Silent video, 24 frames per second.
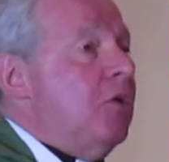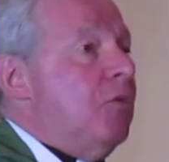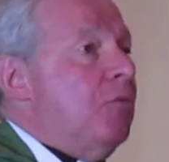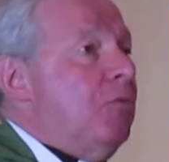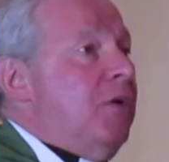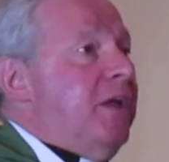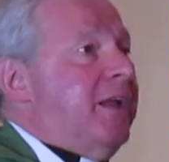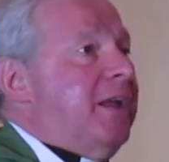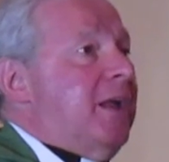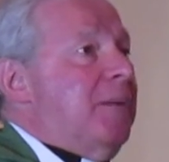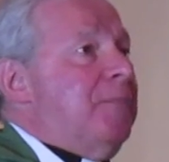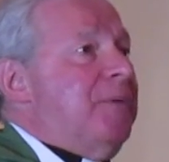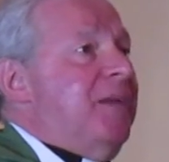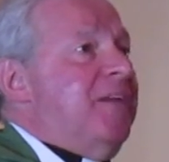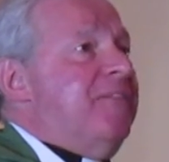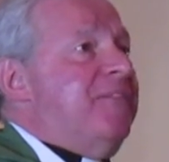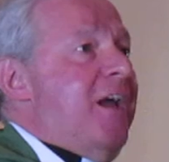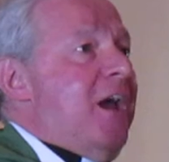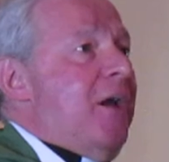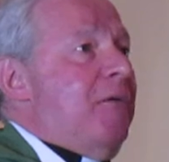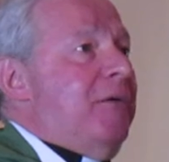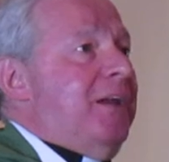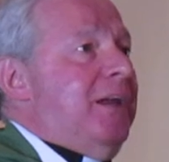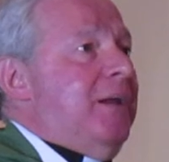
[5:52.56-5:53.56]
We can be
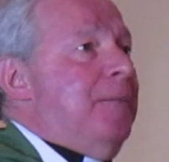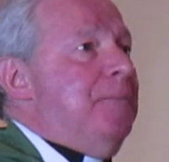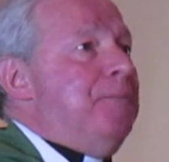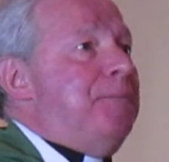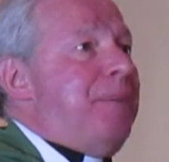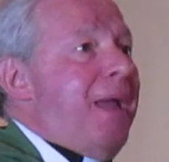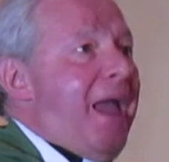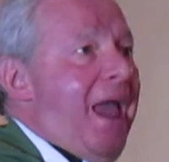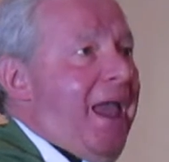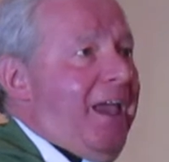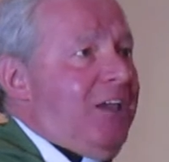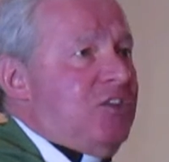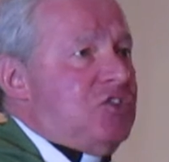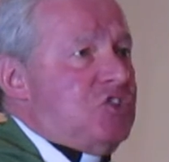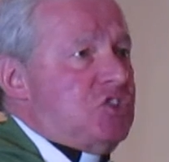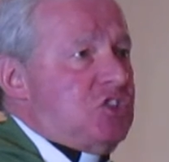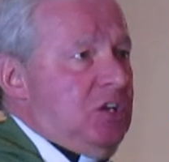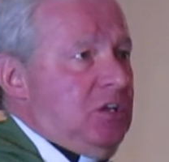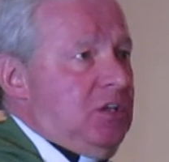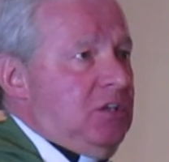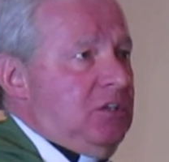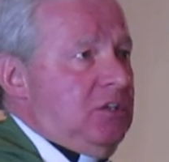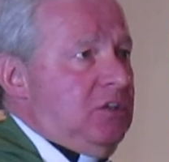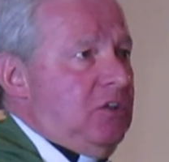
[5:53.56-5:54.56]
very
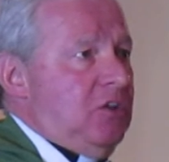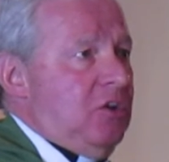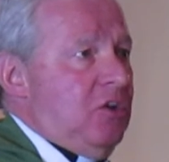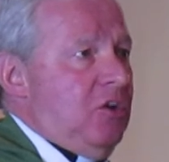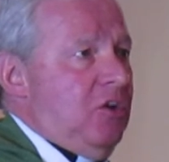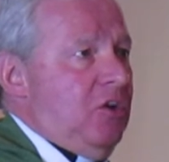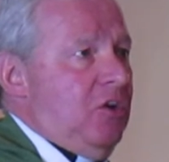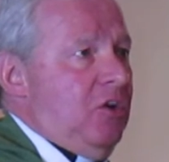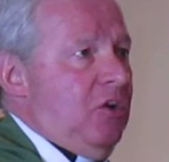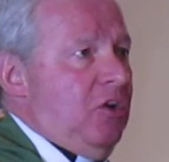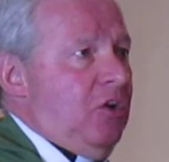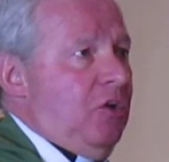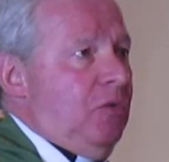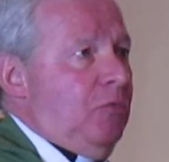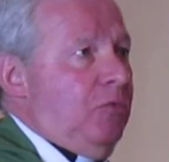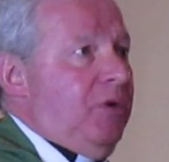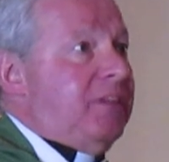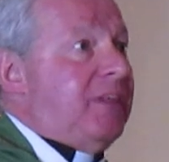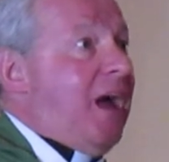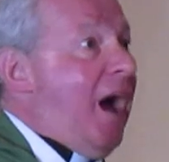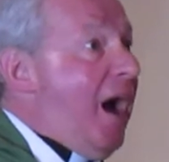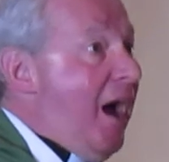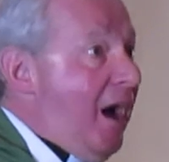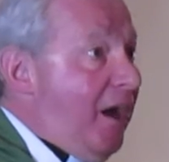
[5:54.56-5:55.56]
impatient
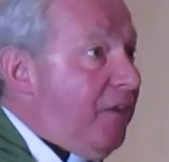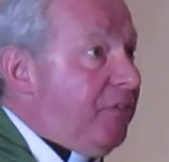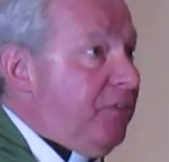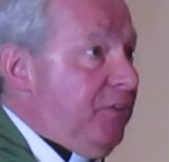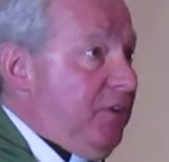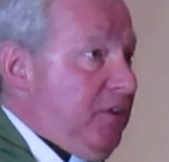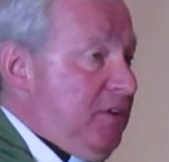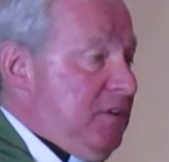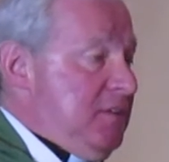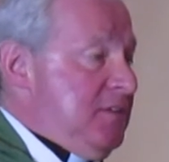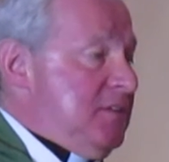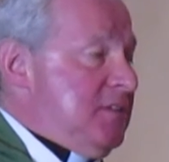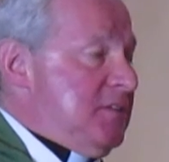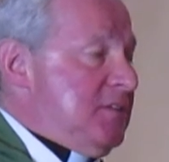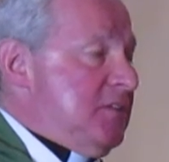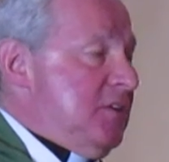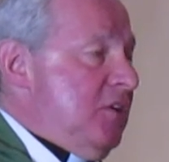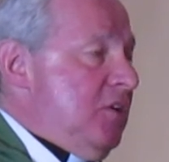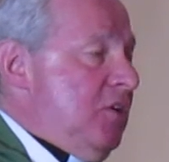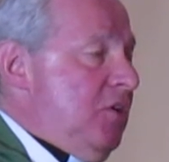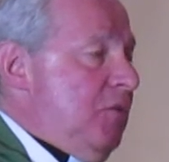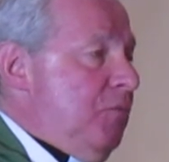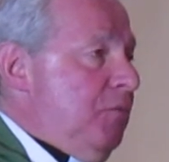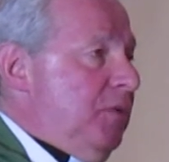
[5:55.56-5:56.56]
with others
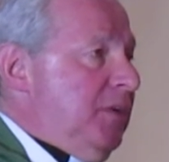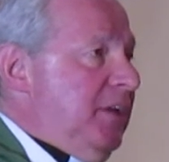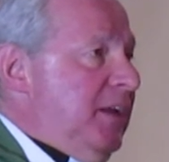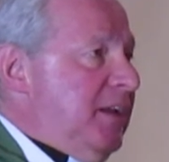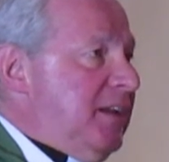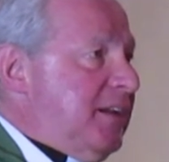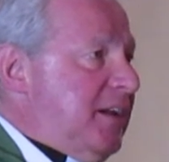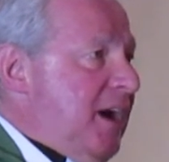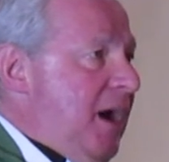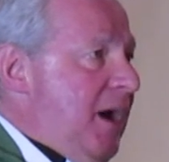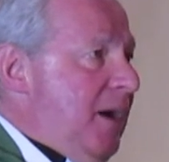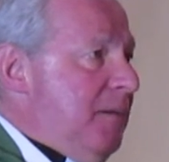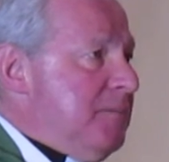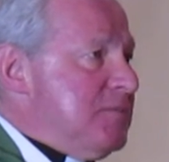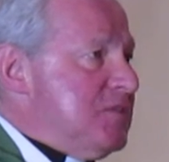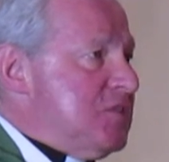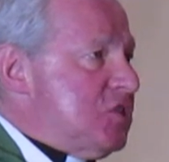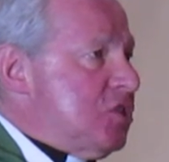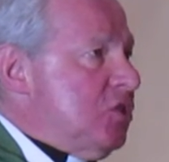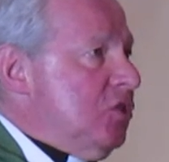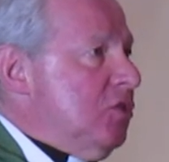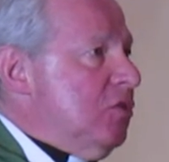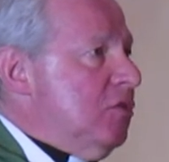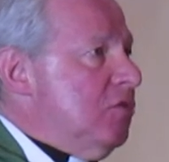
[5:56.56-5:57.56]
when it
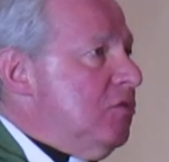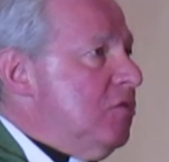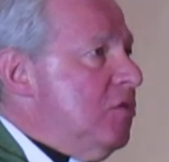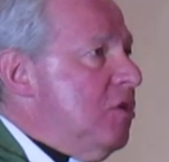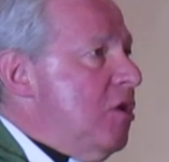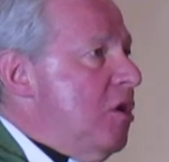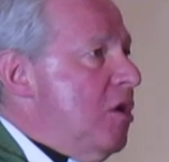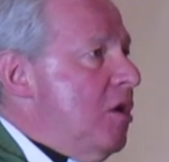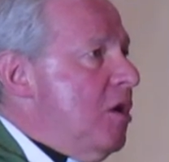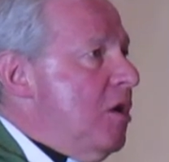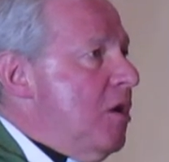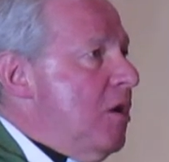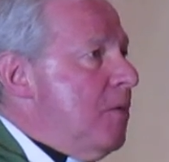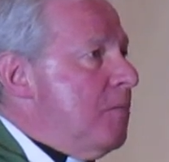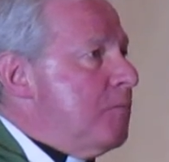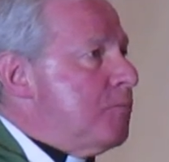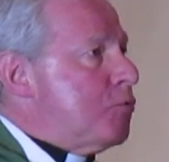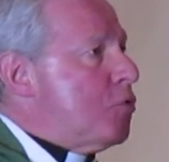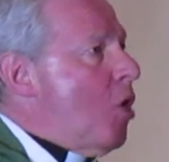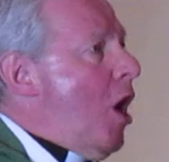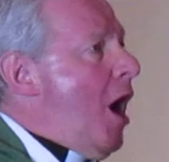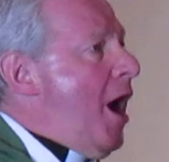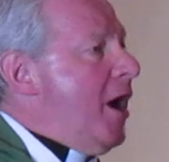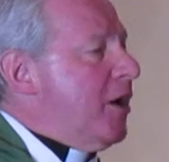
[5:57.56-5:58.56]
comes to
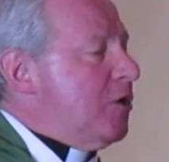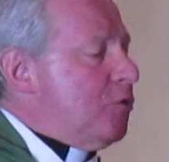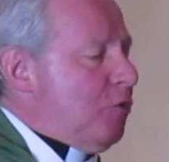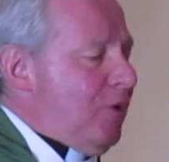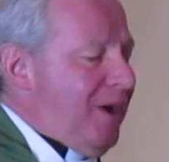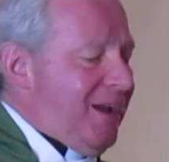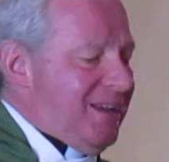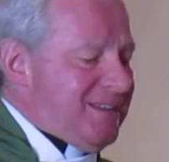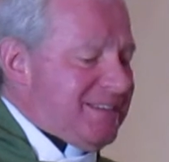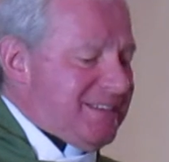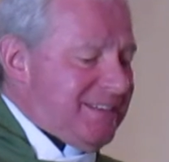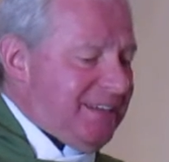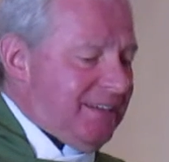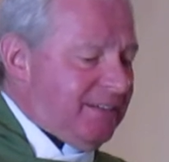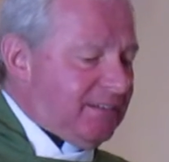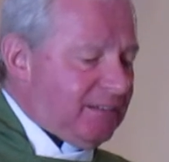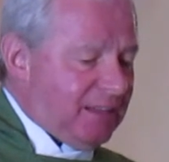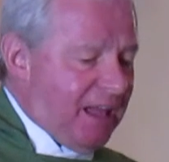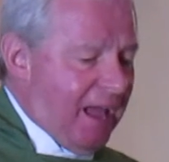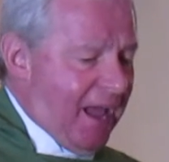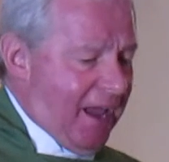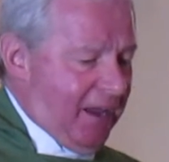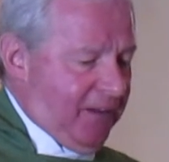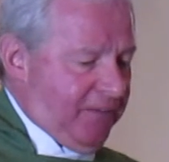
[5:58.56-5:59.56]
progress in
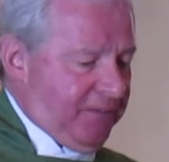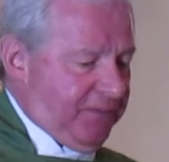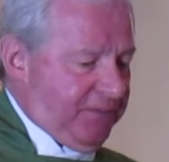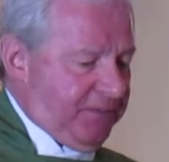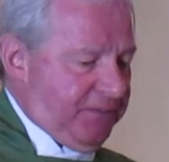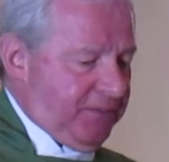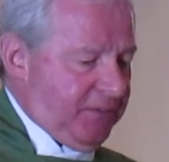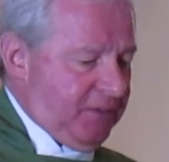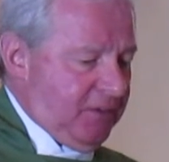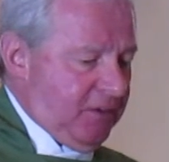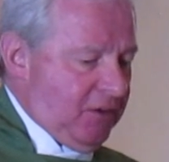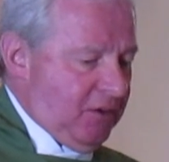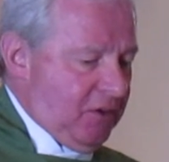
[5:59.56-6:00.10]
life.